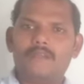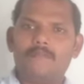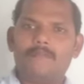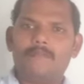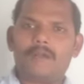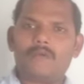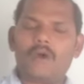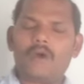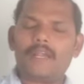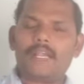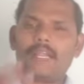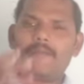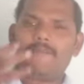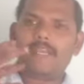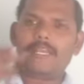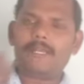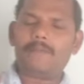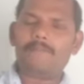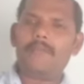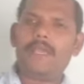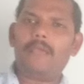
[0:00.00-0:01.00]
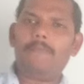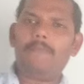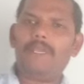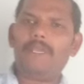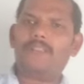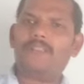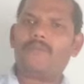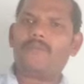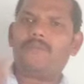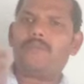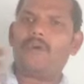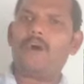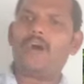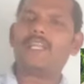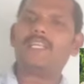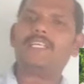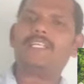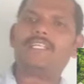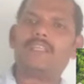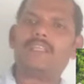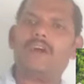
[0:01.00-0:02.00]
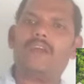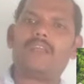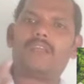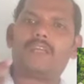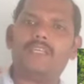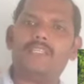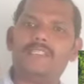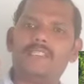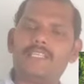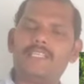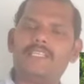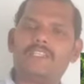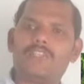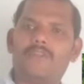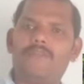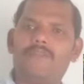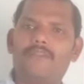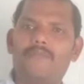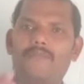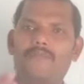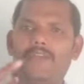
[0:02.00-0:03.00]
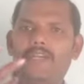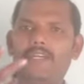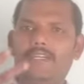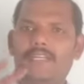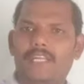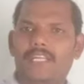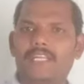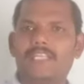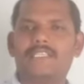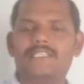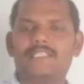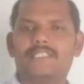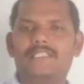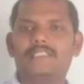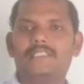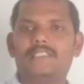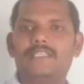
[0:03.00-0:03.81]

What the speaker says: But whatever it may be, the forest are consist of different trees